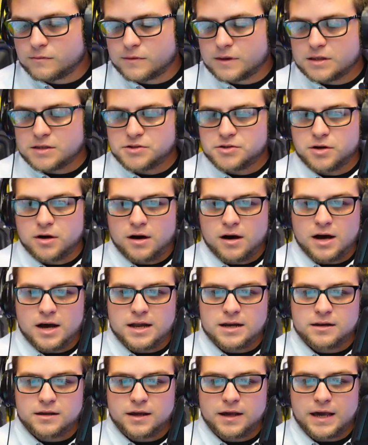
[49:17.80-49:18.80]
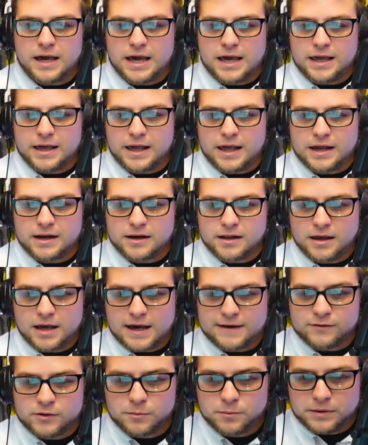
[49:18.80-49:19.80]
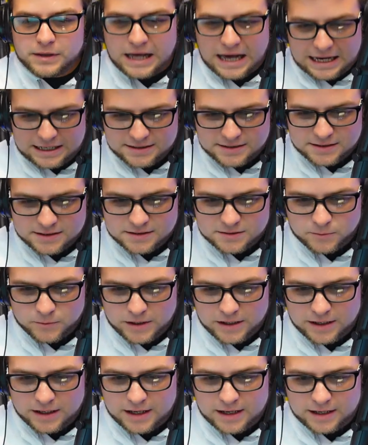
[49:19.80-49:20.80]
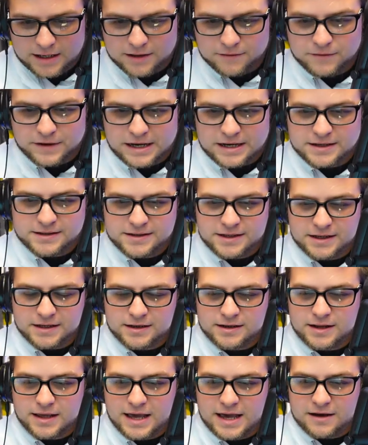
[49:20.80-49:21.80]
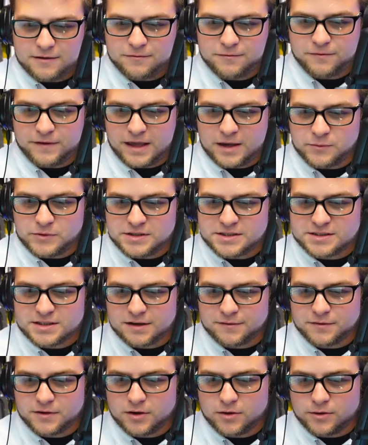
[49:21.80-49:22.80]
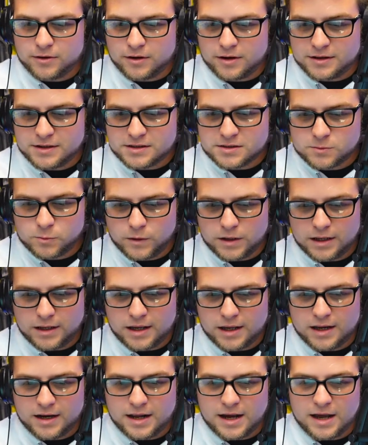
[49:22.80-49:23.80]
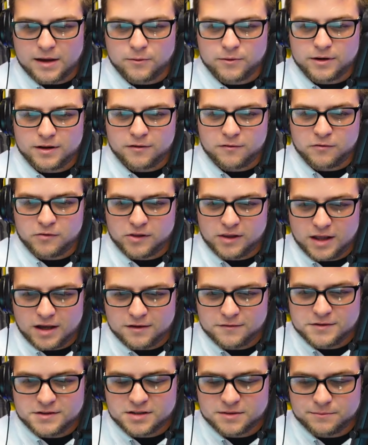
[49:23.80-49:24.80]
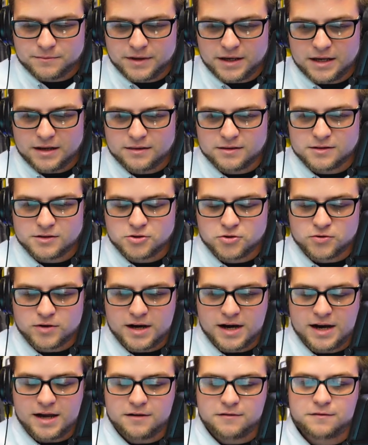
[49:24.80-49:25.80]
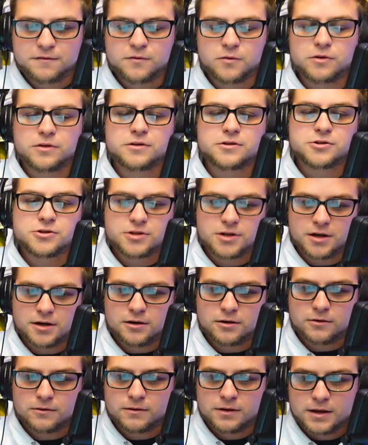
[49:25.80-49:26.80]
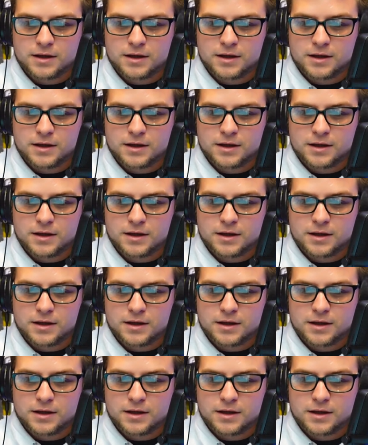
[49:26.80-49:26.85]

John K. Andy, have a blast this weekend. If I didn't have family stuff going on this weekend, I would have loved to make the drive for the show.